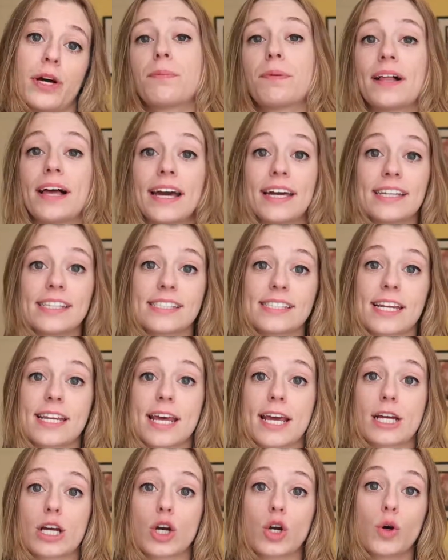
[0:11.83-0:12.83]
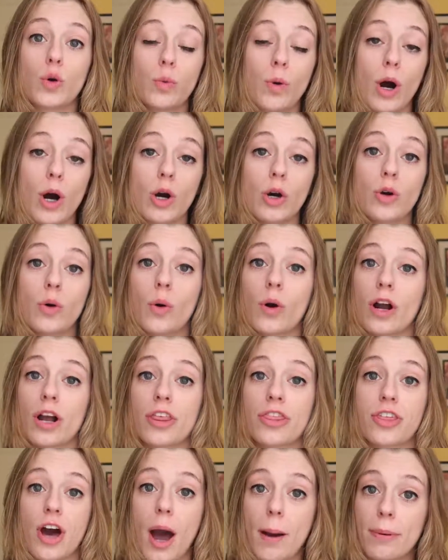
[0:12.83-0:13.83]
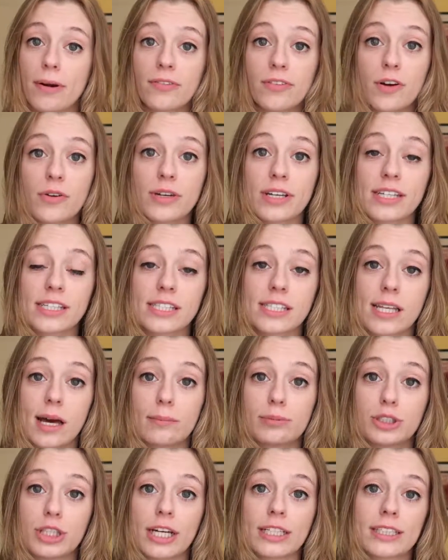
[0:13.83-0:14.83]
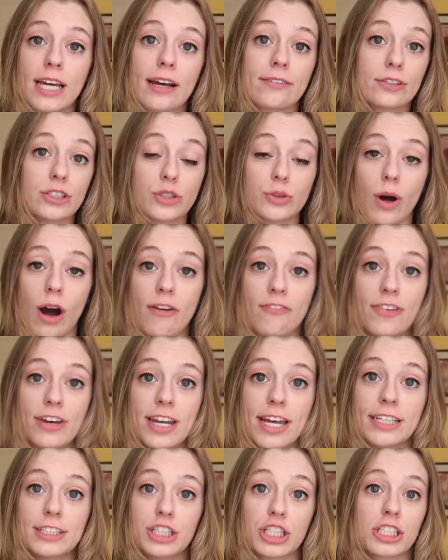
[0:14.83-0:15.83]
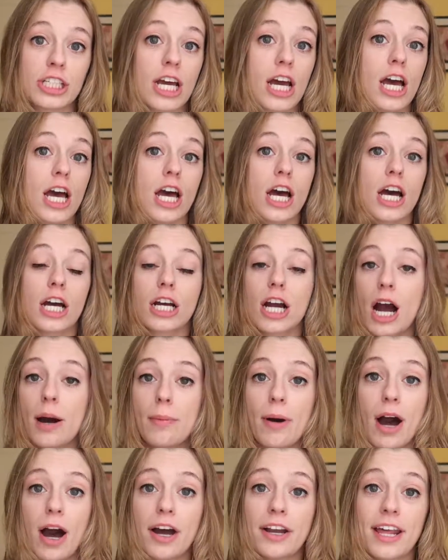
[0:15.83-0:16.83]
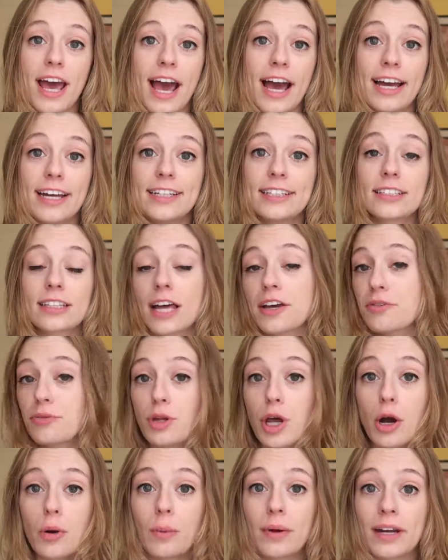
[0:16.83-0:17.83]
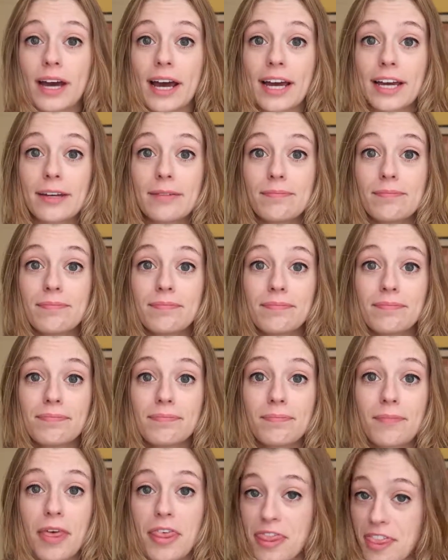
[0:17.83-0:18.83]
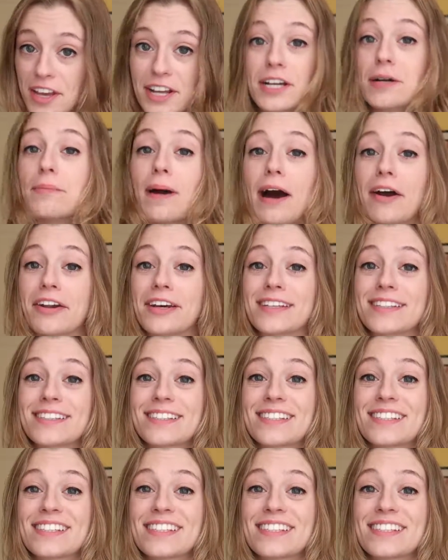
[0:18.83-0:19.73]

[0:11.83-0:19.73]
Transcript: The plan is to take a quote or a thought-provoking subject every so often and just come on and let you know what I think about it.